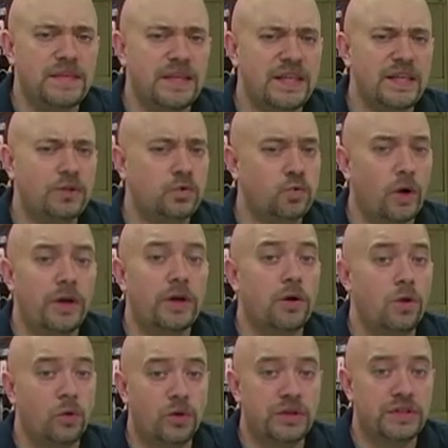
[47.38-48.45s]
is running
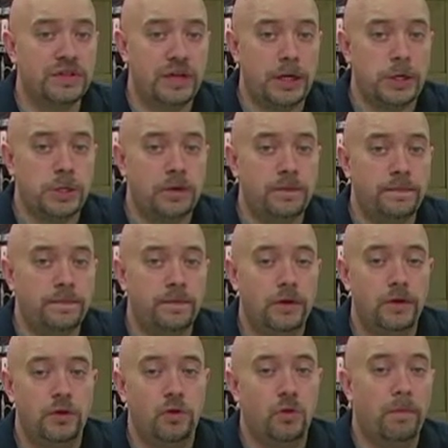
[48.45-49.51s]
an organization,
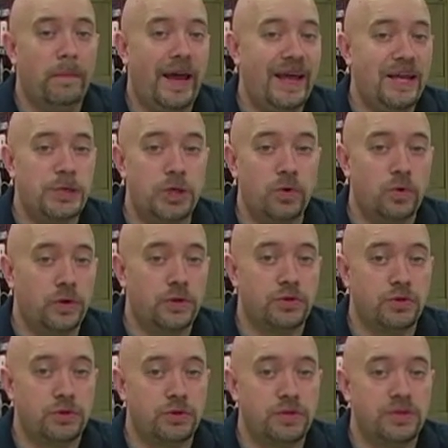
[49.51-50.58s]
you're managing
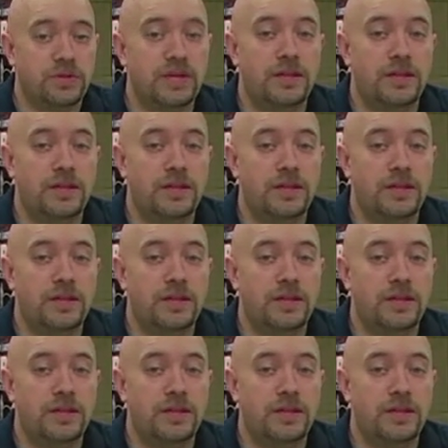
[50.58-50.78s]
resources,